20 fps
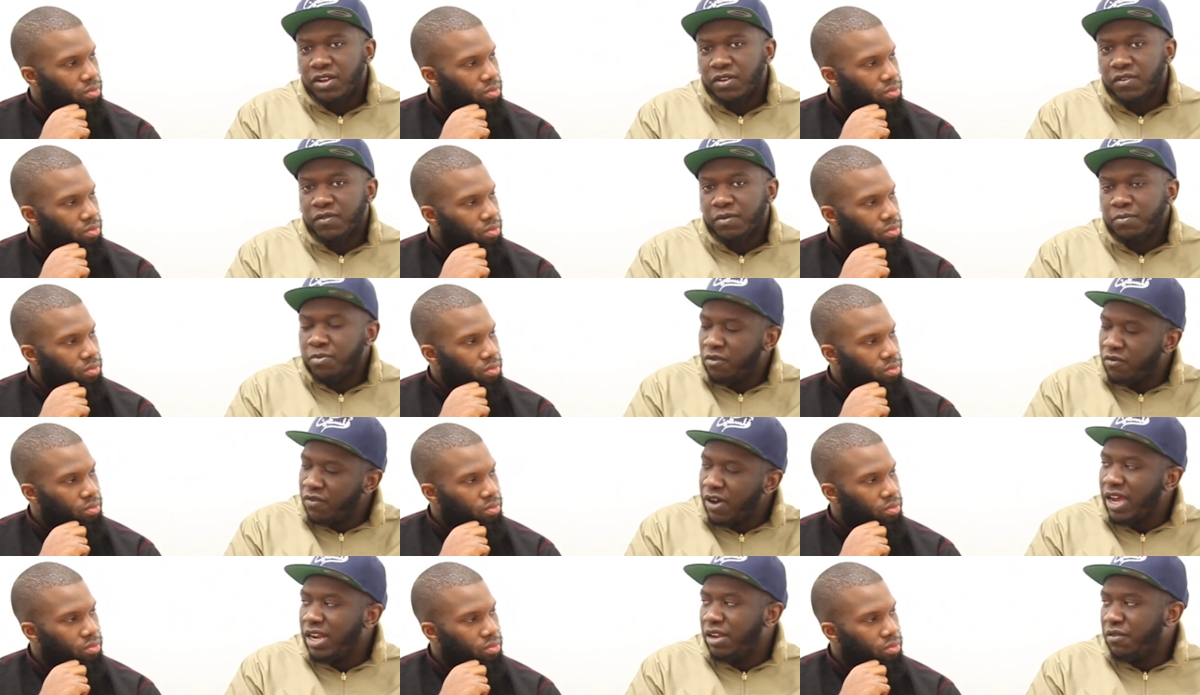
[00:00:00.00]
Speaker 1: of
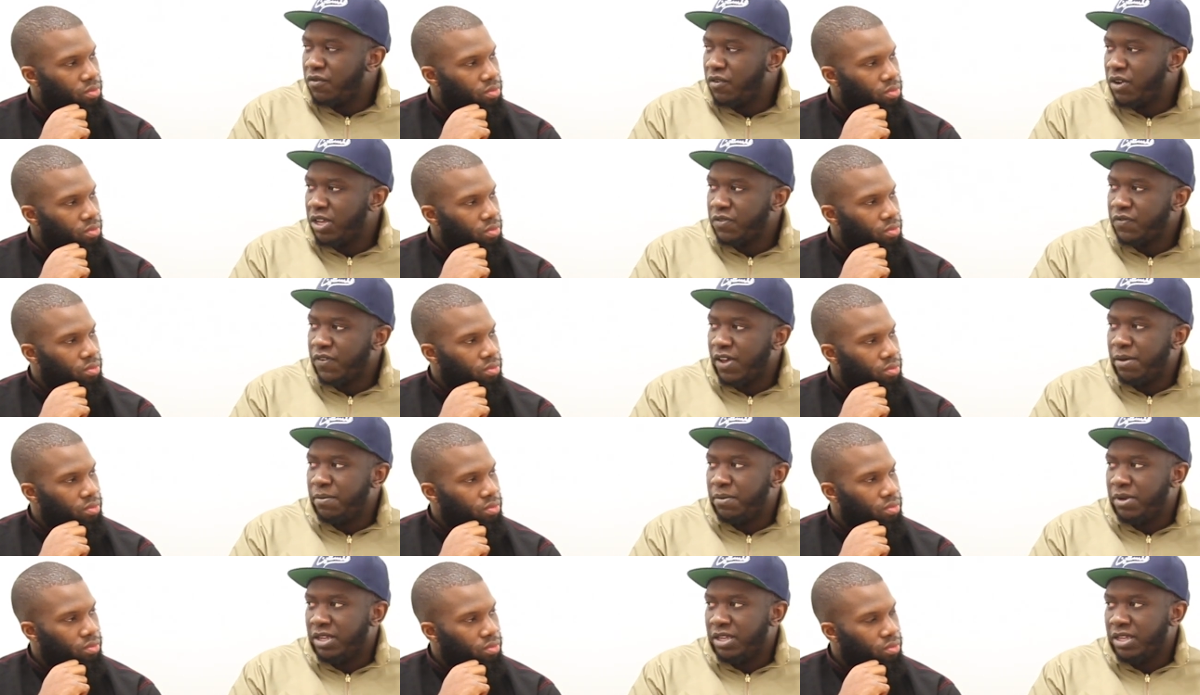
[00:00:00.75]
providing for his
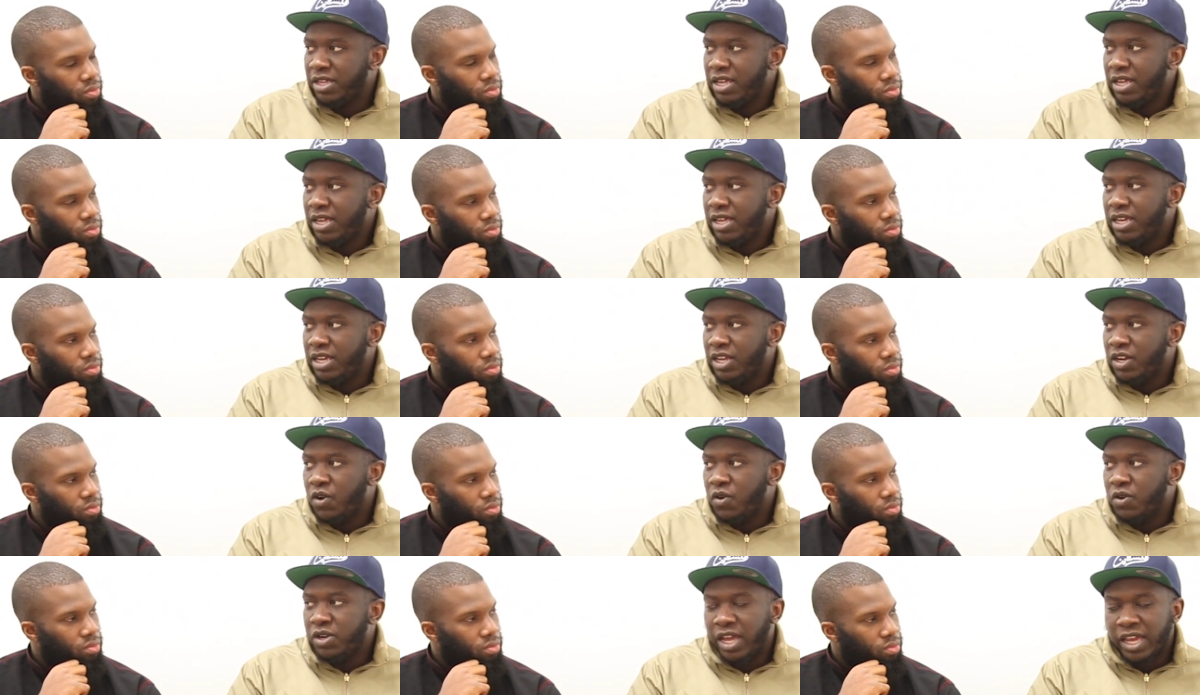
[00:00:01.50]
family. Mm.
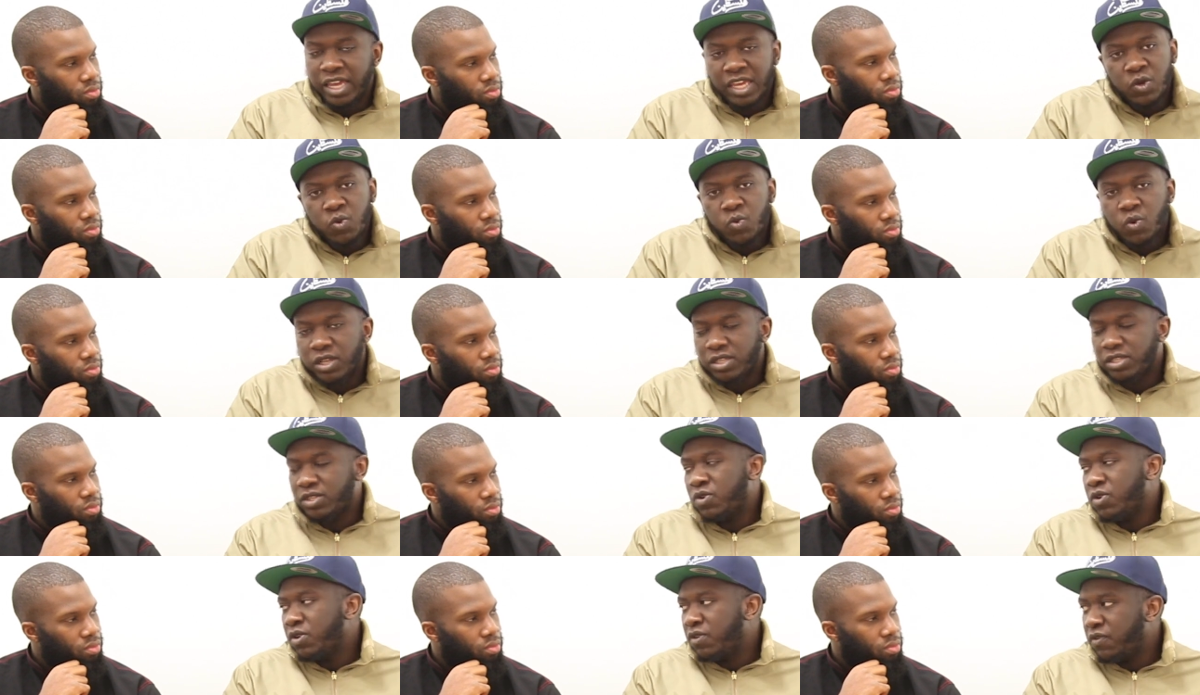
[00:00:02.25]
You know that he
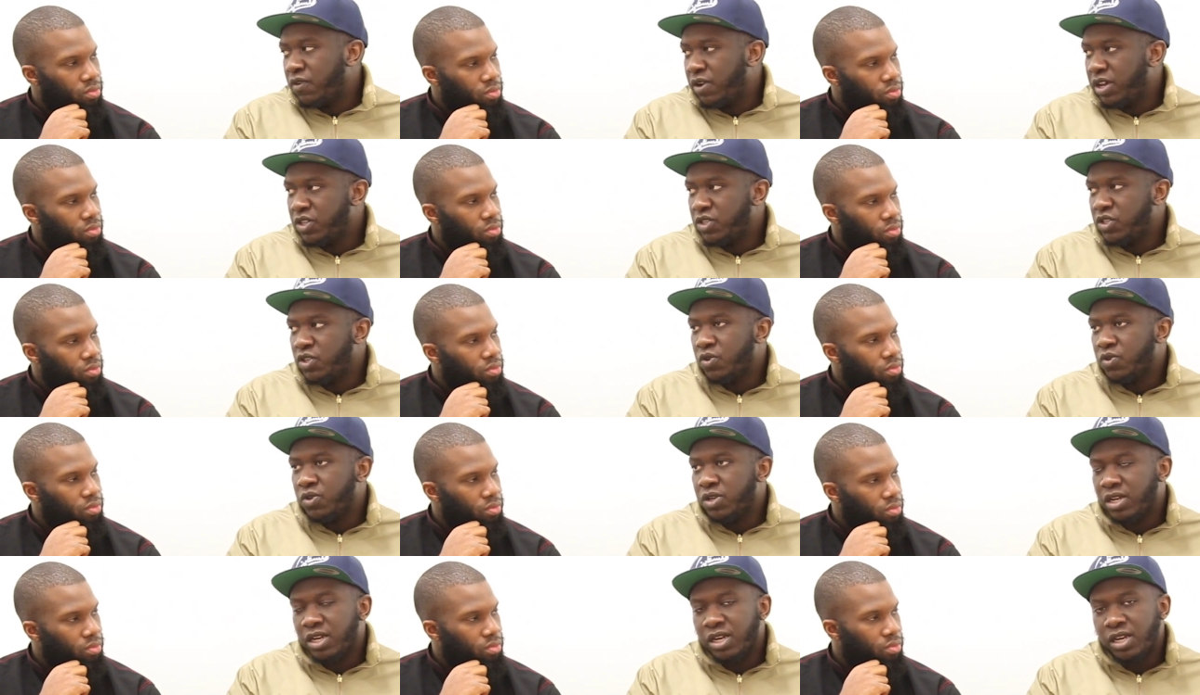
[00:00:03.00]
wants good for his
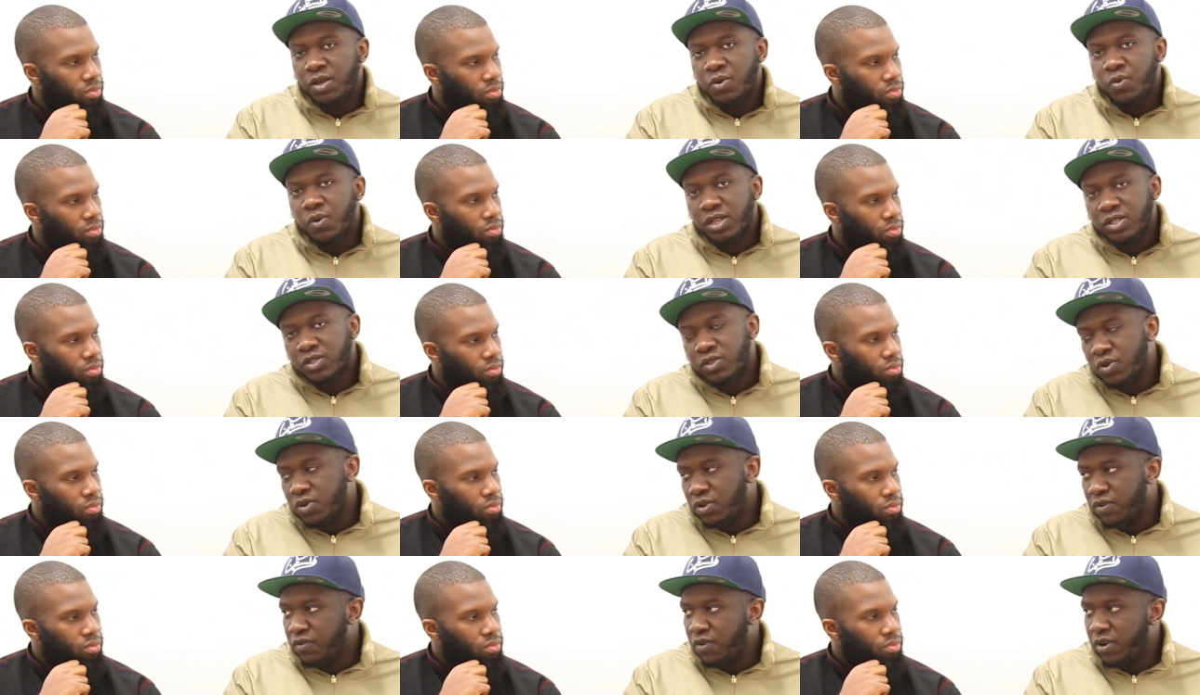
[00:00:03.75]
children and he wants
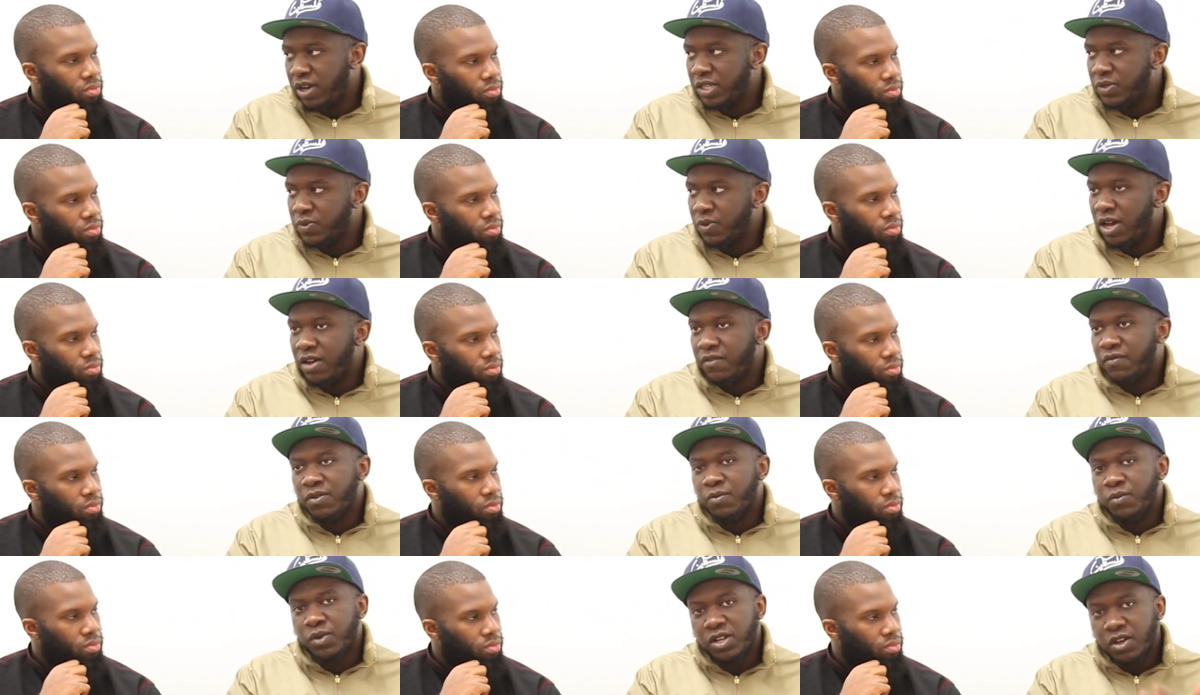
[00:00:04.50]
good for his
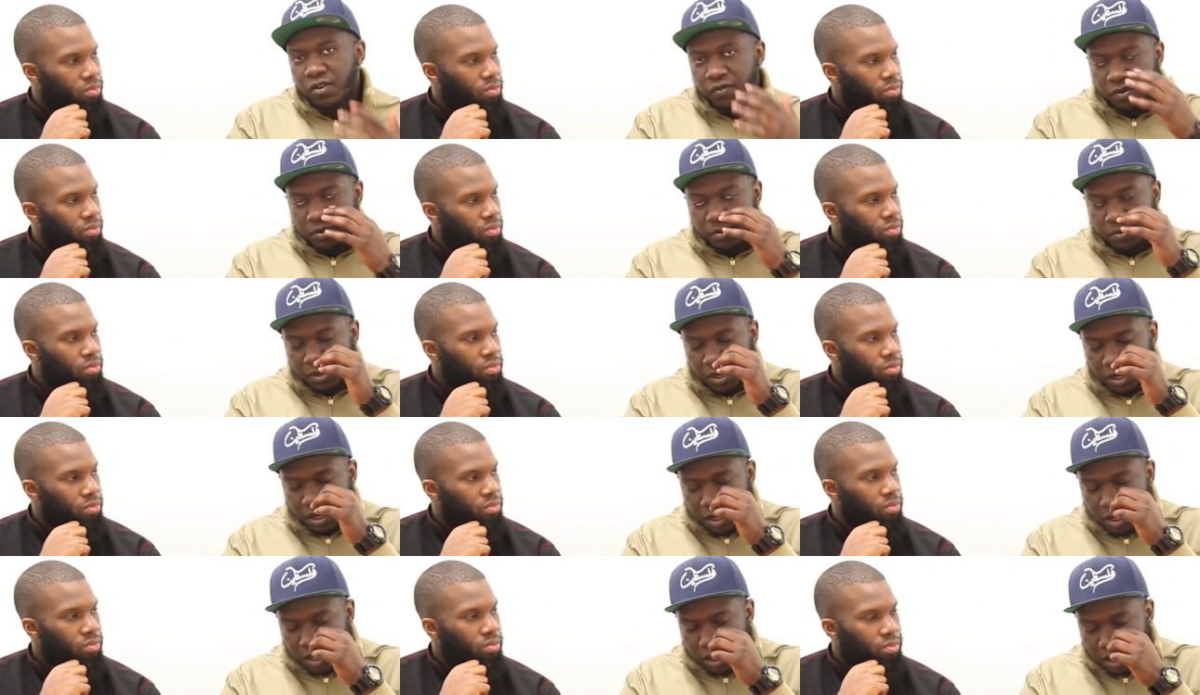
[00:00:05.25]
wife. And we know from
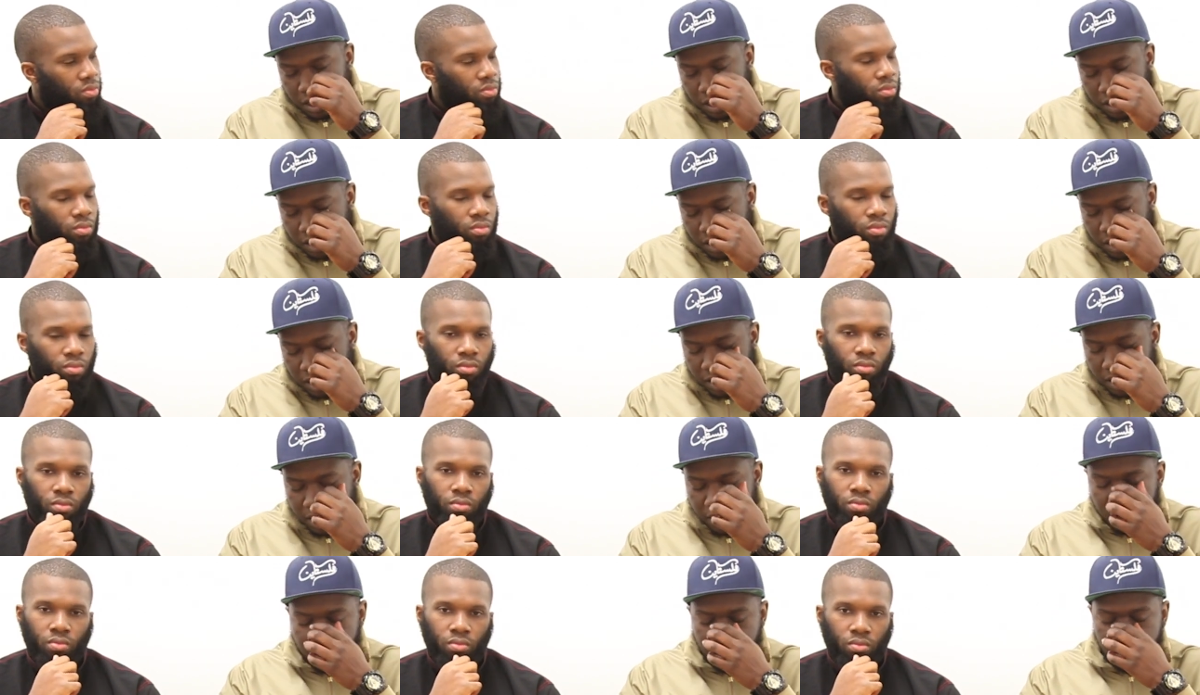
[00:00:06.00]
the
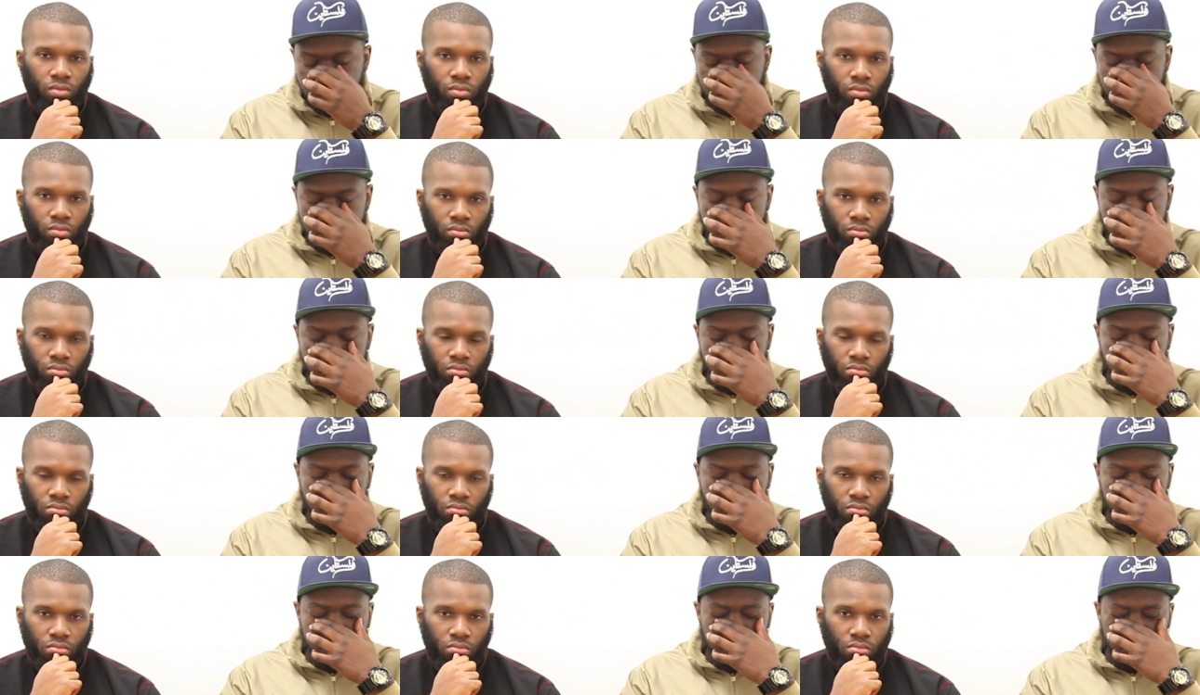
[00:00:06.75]
uh, from the
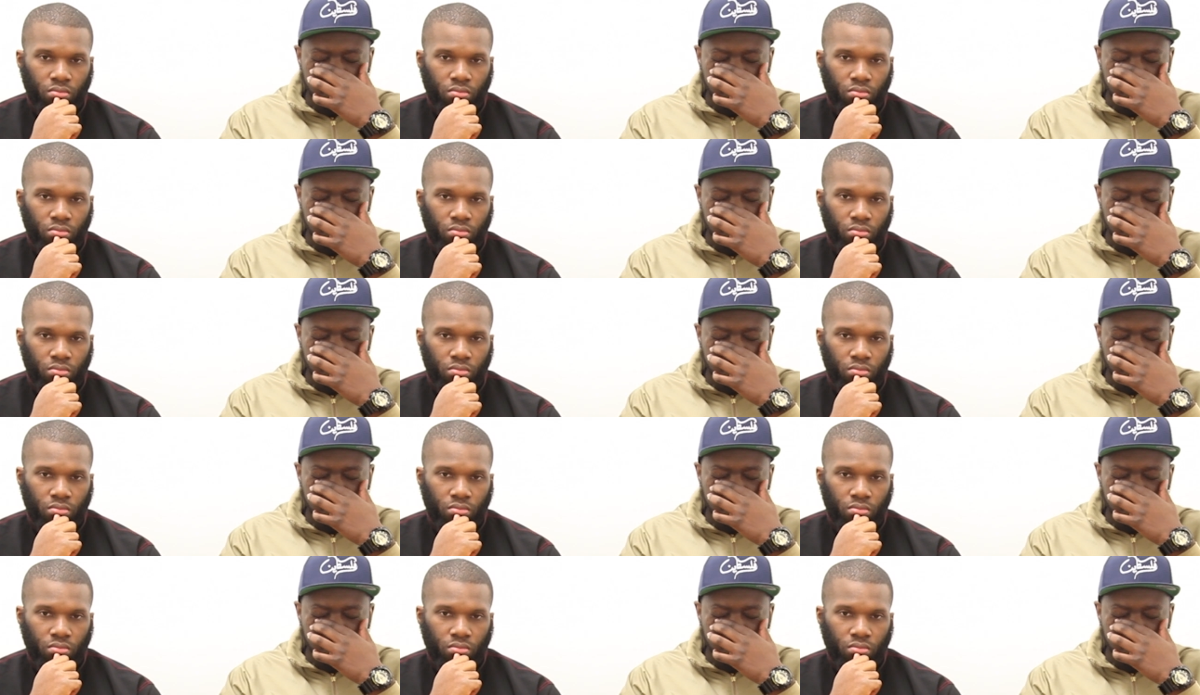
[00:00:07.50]
story